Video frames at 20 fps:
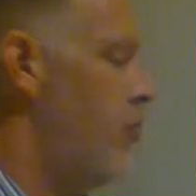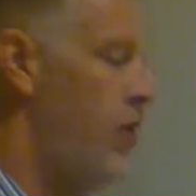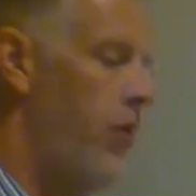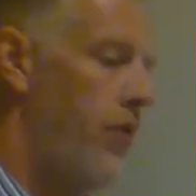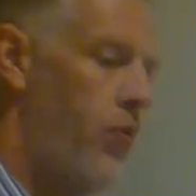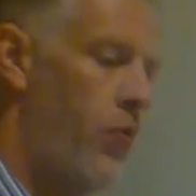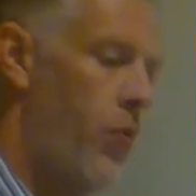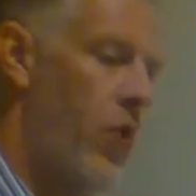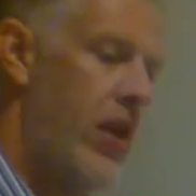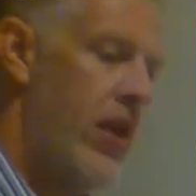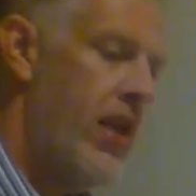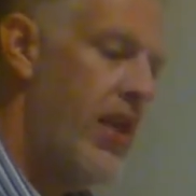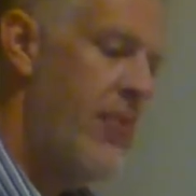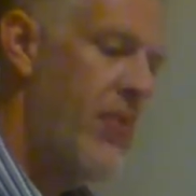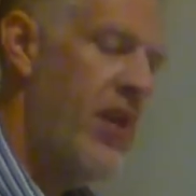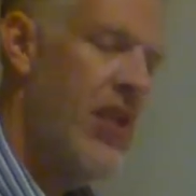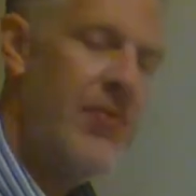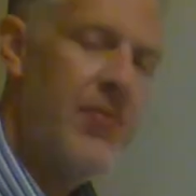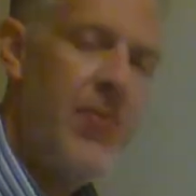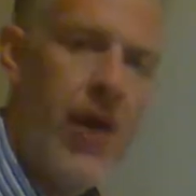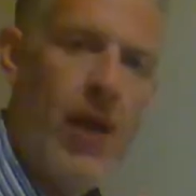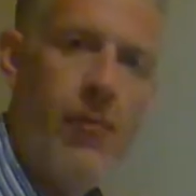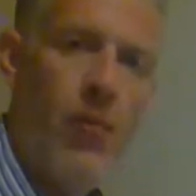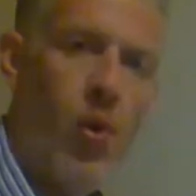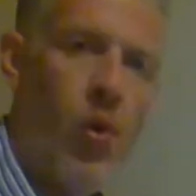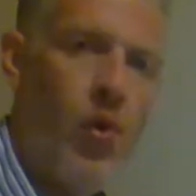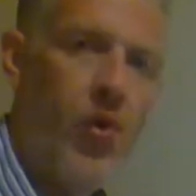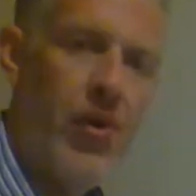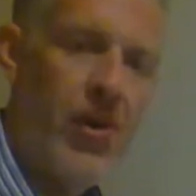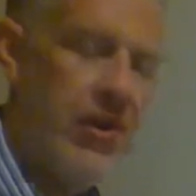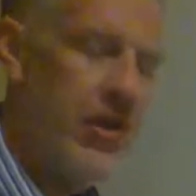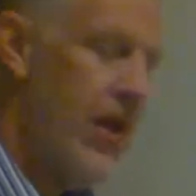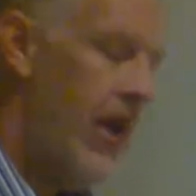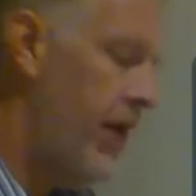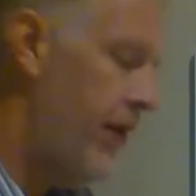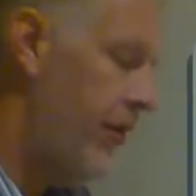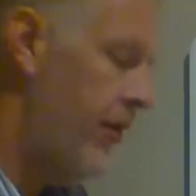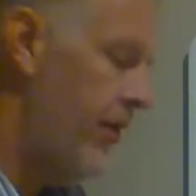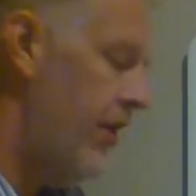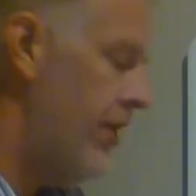with what he means by moral
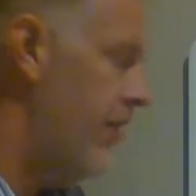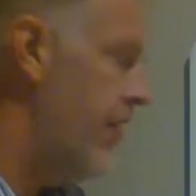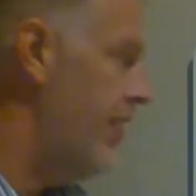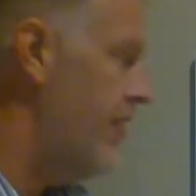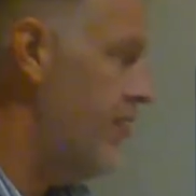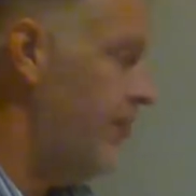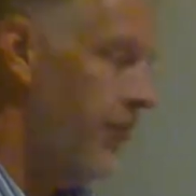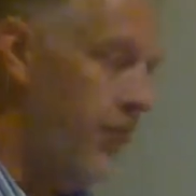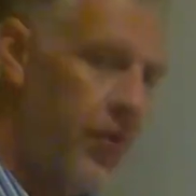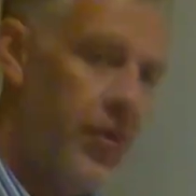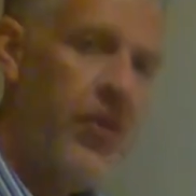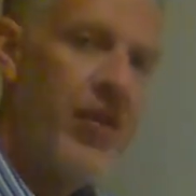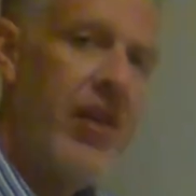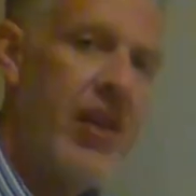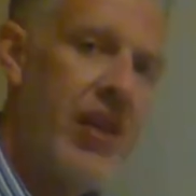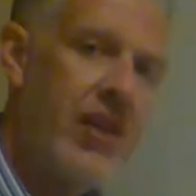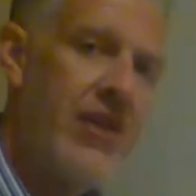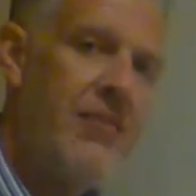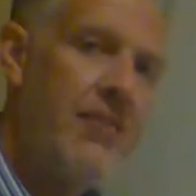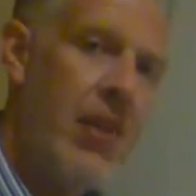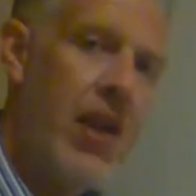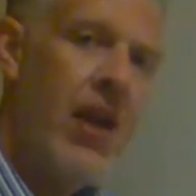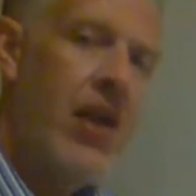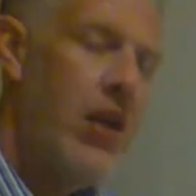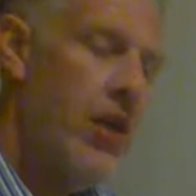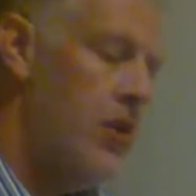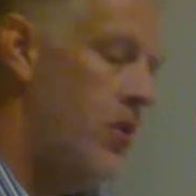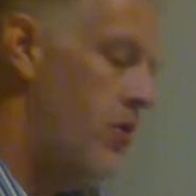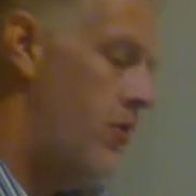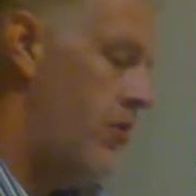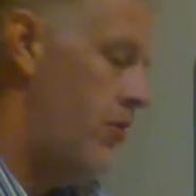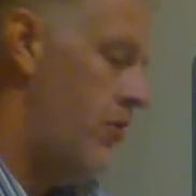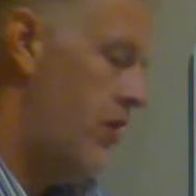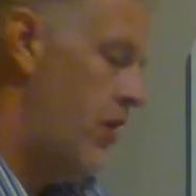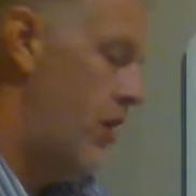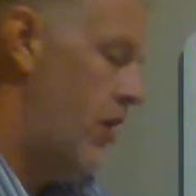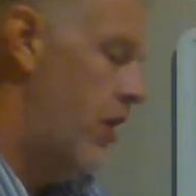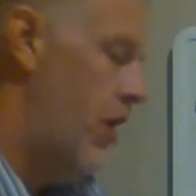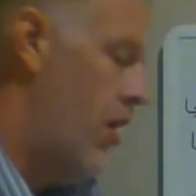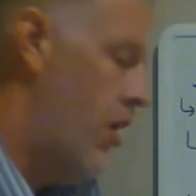integrity. That's really his main issue
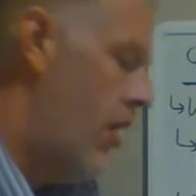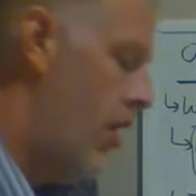here.